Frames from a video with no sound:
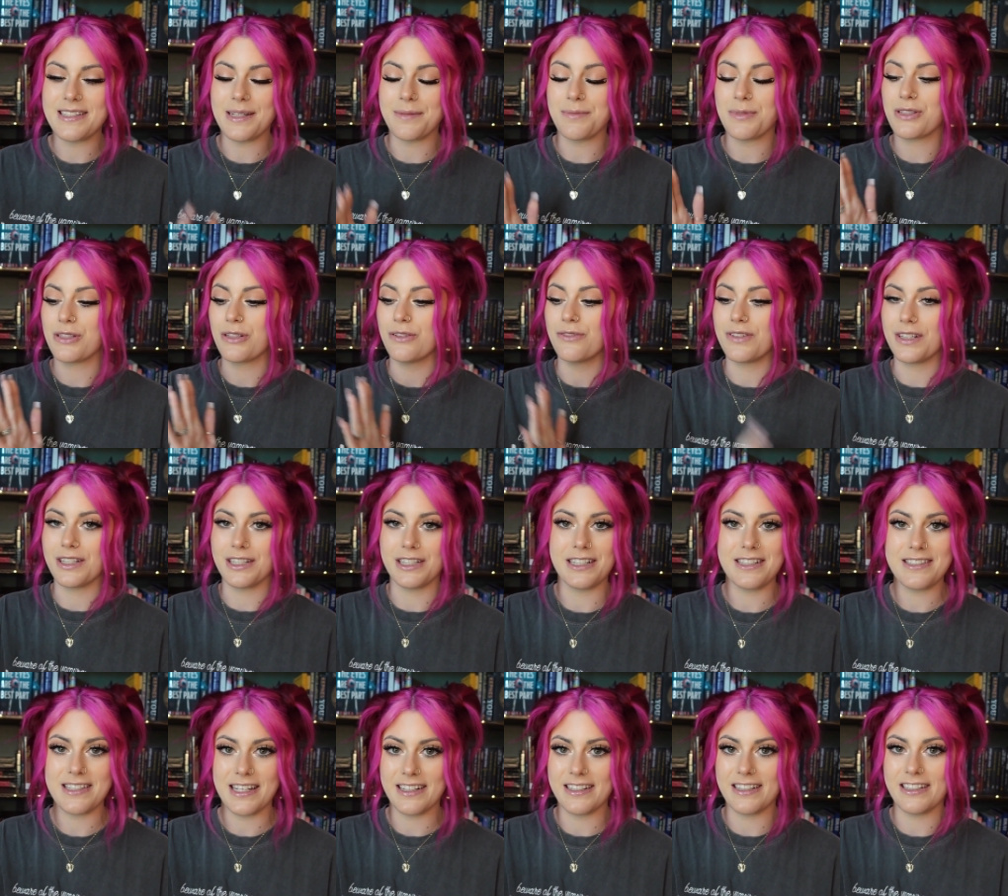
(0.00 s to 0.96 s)
I'm still very
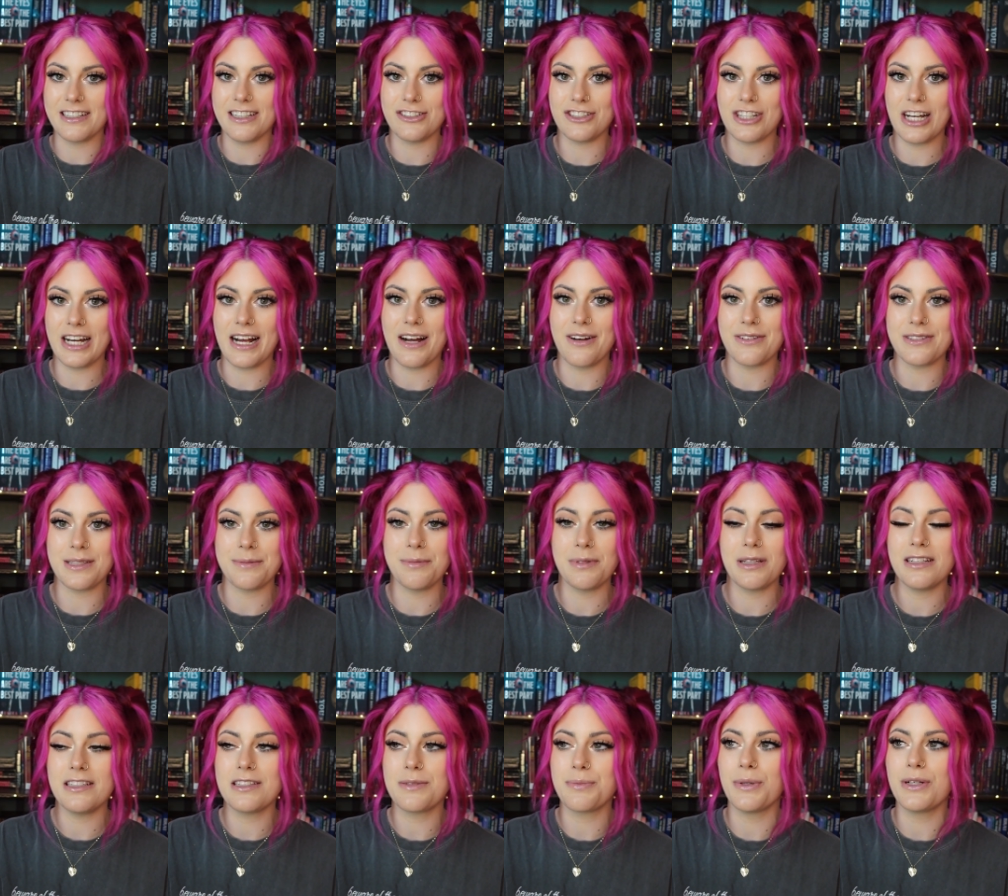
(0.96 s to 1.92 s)
excited to check out some of
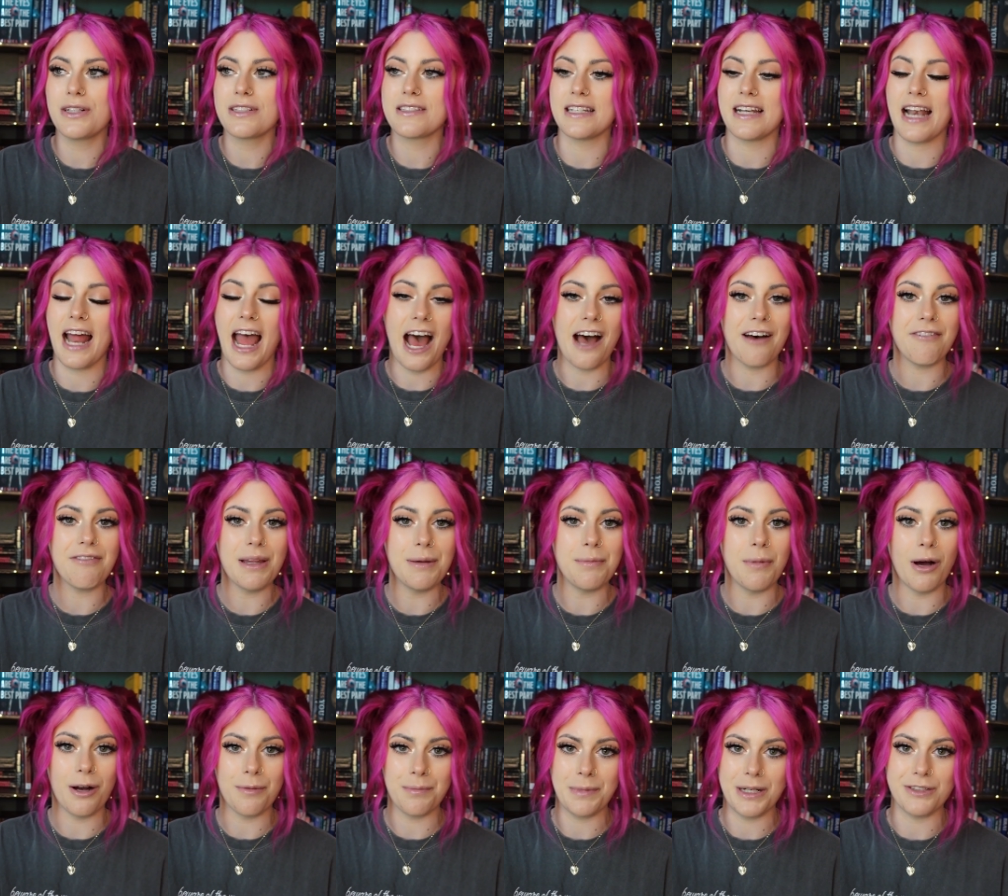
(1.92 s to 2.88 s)
these books and have them
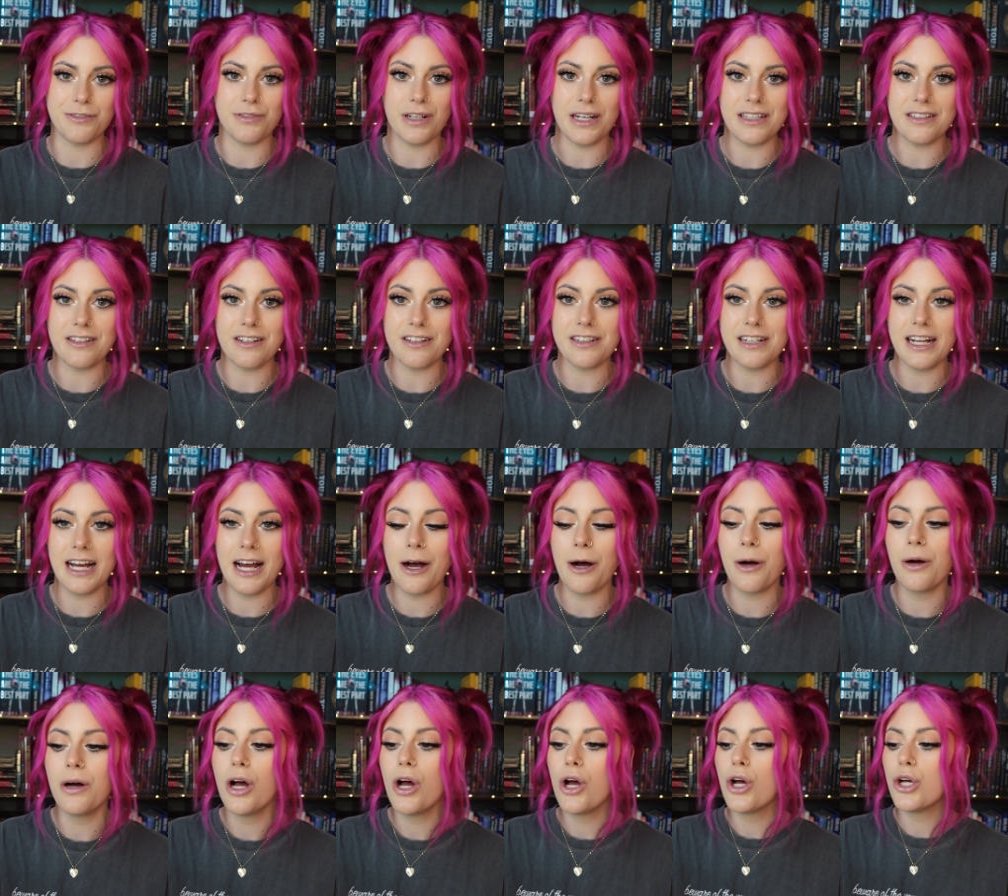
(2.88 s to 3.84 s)
on my radar
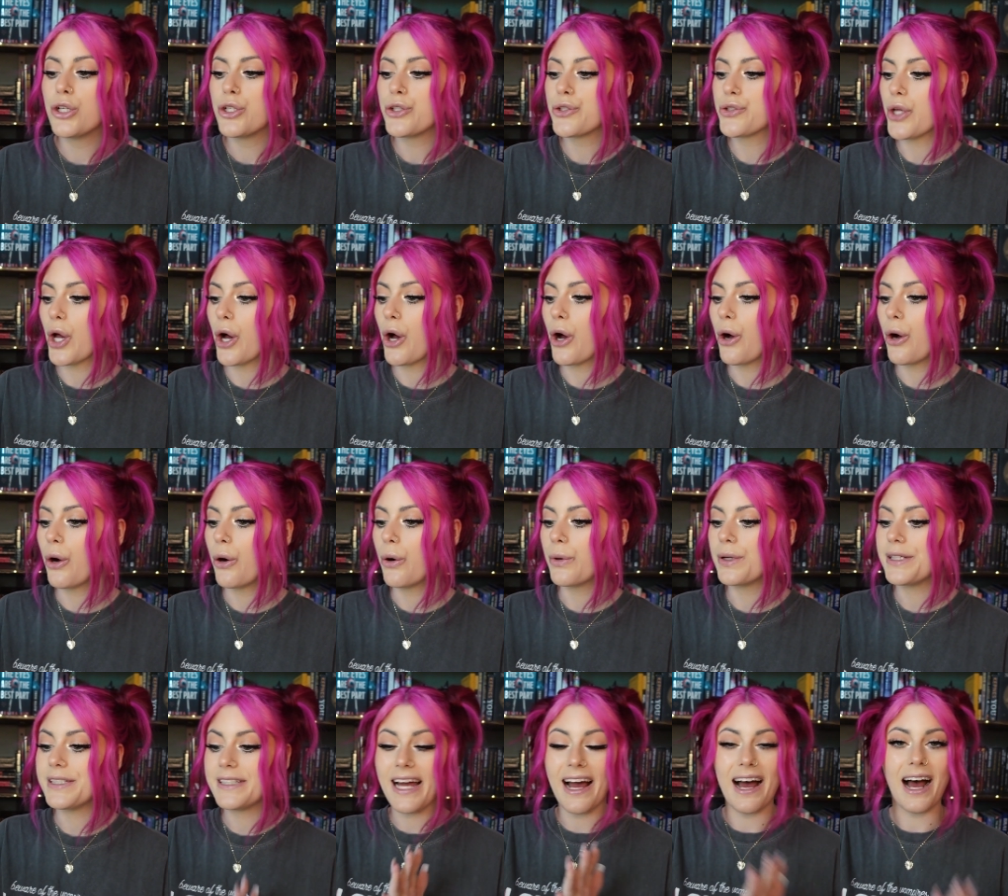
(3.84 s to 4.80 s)
now. So
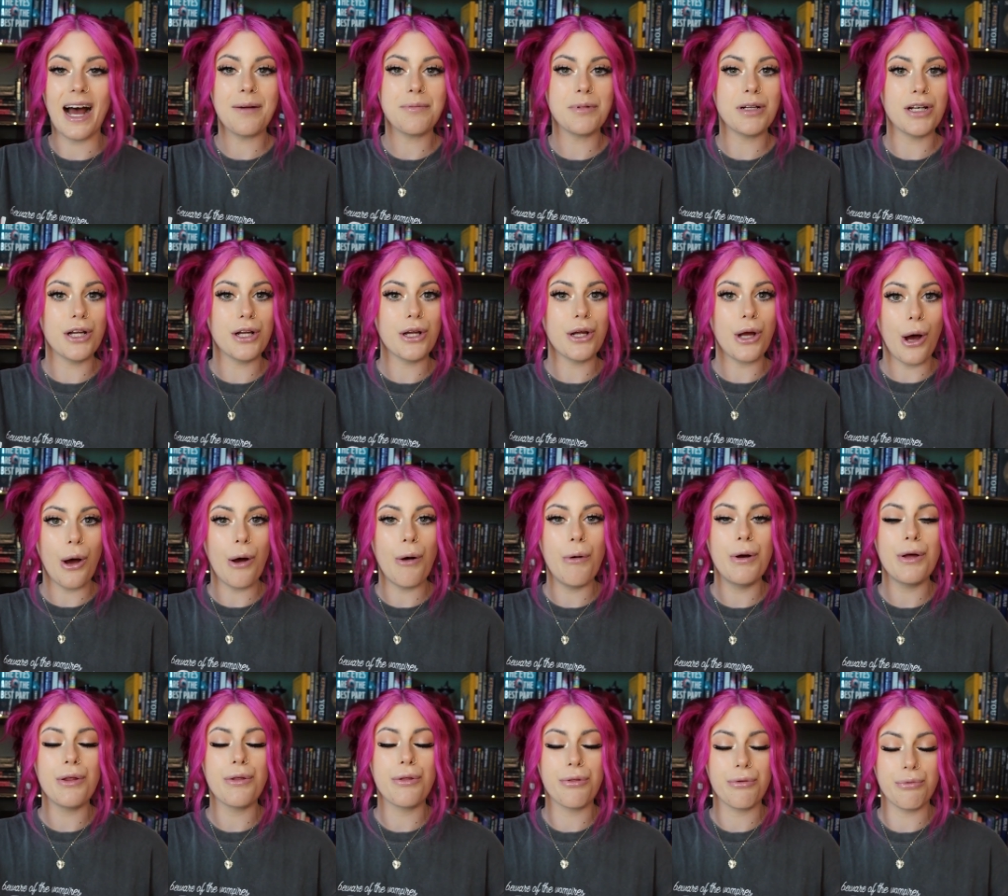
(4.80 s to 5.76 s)
yeah, I'm gonna
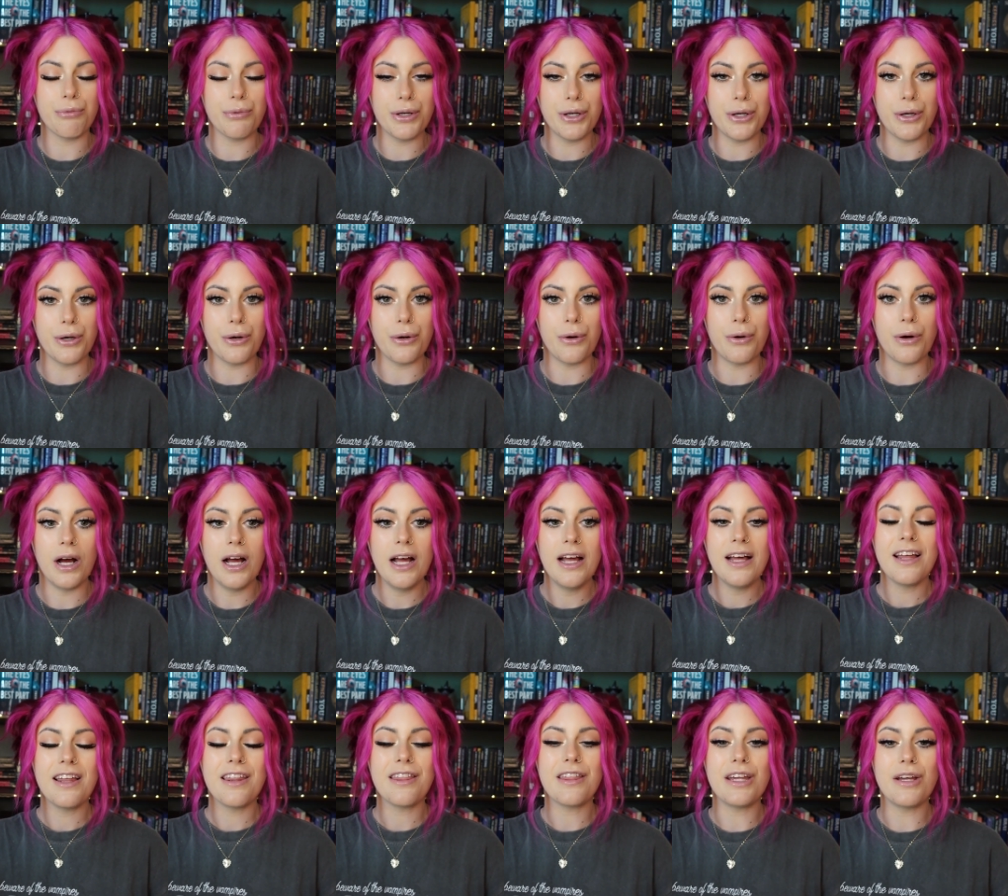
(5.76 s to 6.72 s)
go through
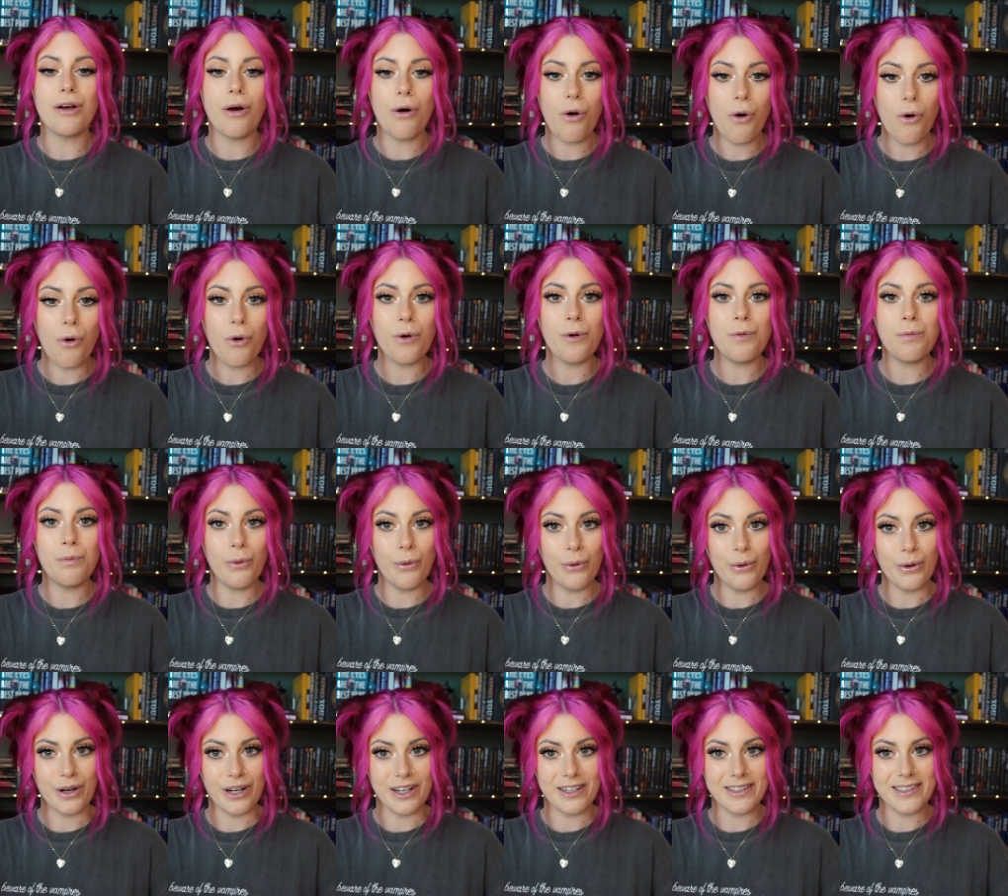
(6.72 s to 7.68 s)
the whole
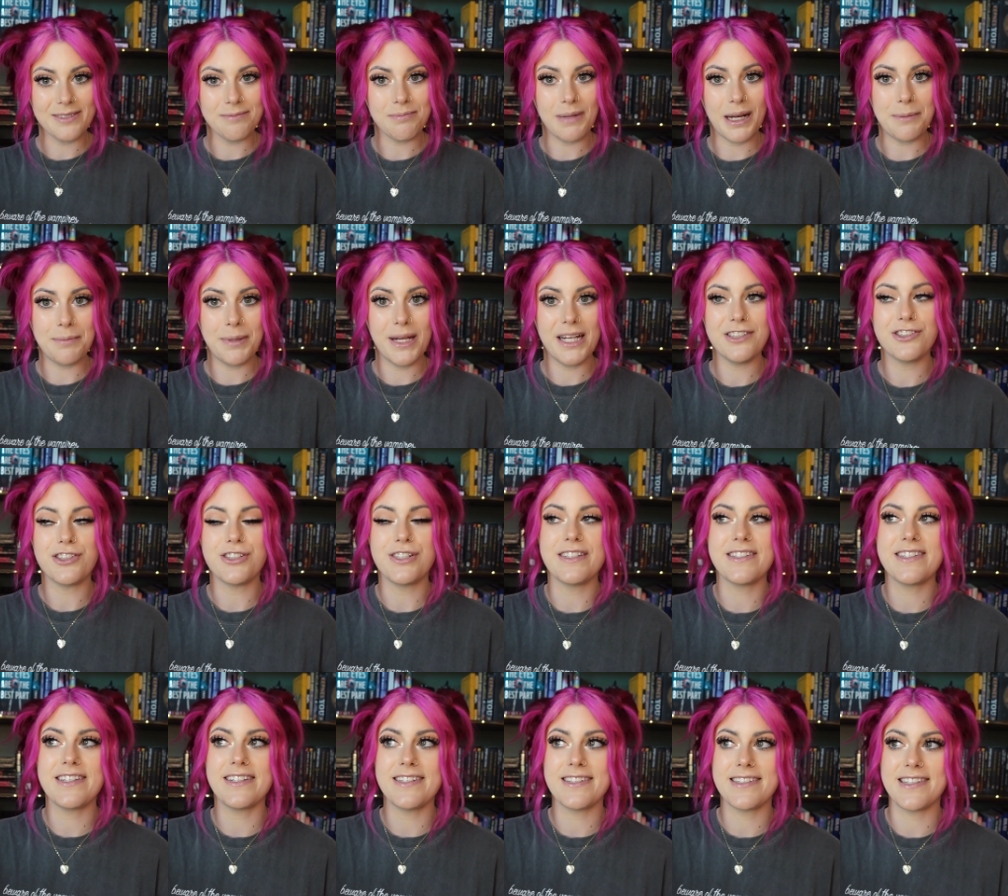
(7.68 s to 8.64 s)
board. My
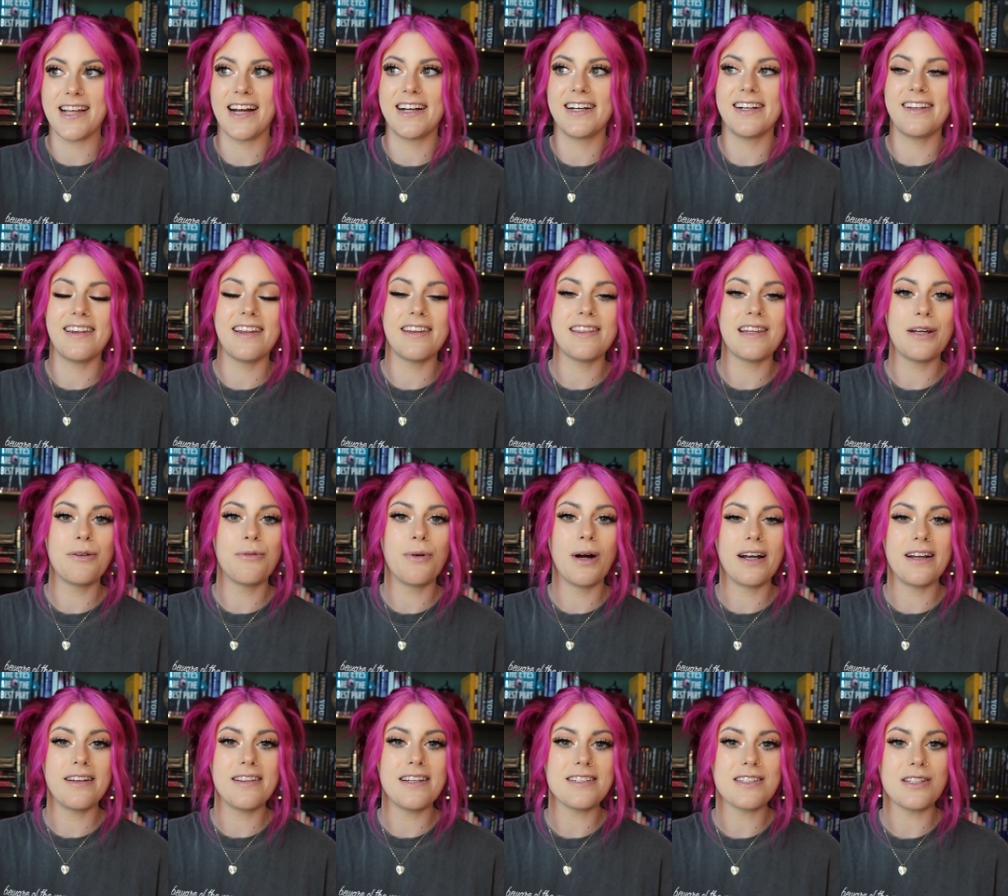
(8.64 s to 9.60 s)
patrons decided that they
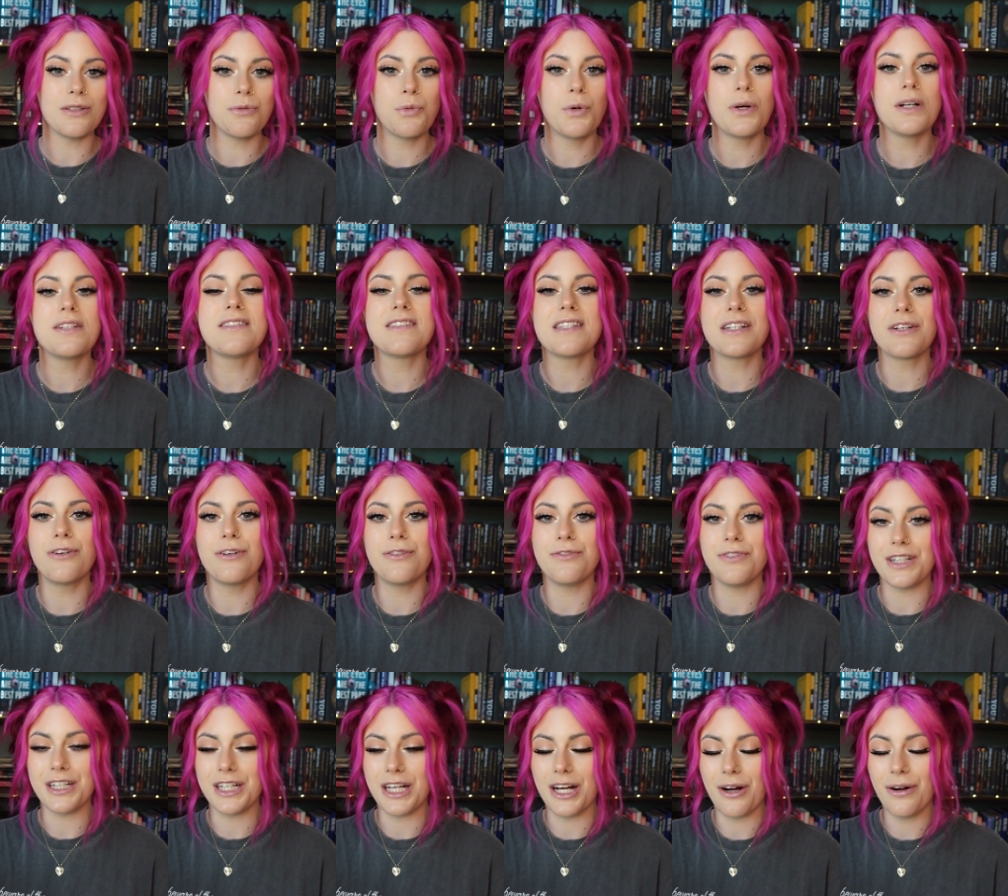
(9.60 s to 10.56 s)
wanted this in one single
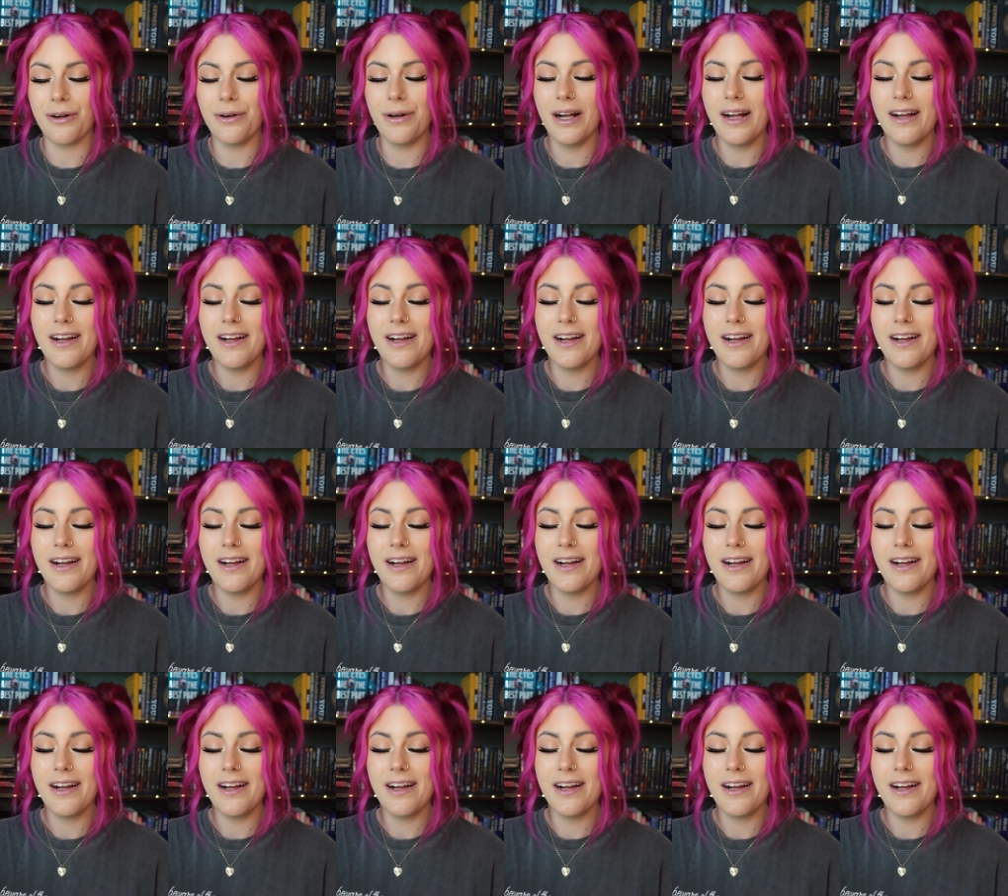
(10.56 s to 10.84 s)
video.